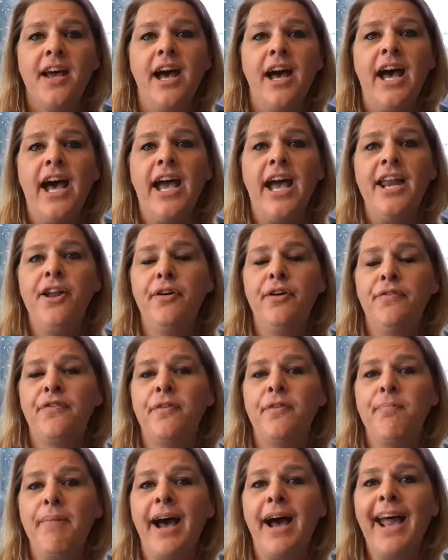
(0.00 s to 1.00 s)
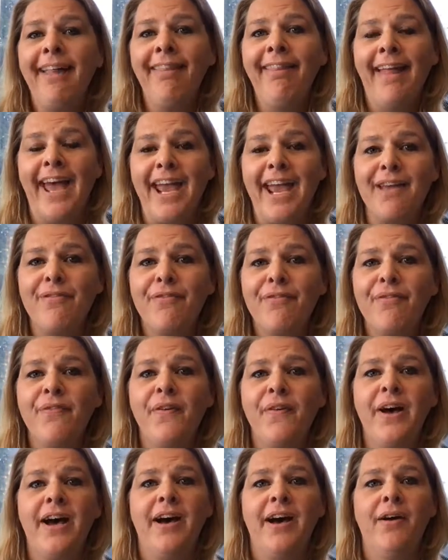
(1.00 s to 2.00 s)
I know for my life,
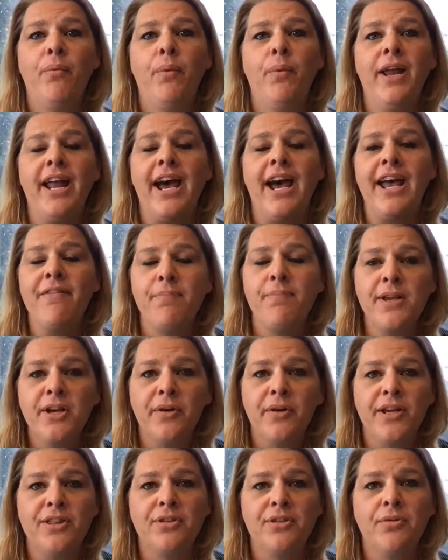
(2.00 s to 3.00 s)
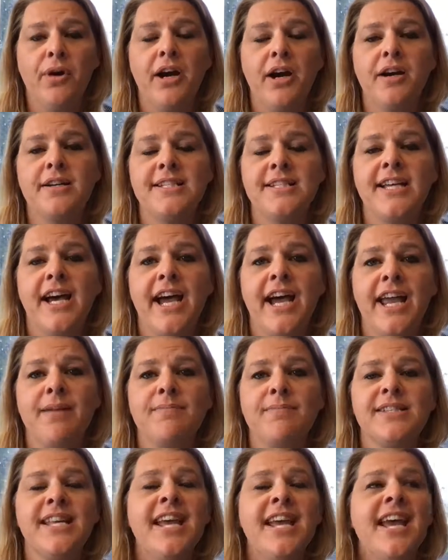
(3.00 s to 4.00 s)
when I've been going through hard
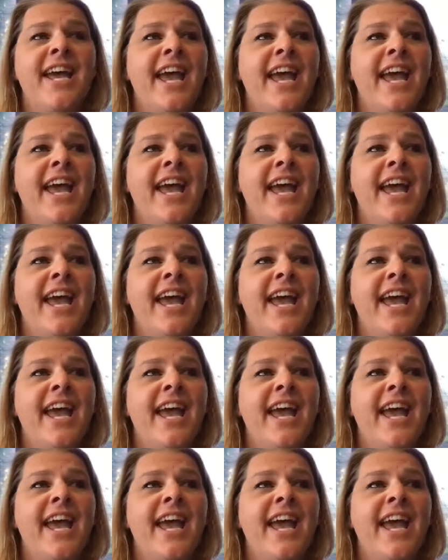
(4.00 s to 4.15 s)
times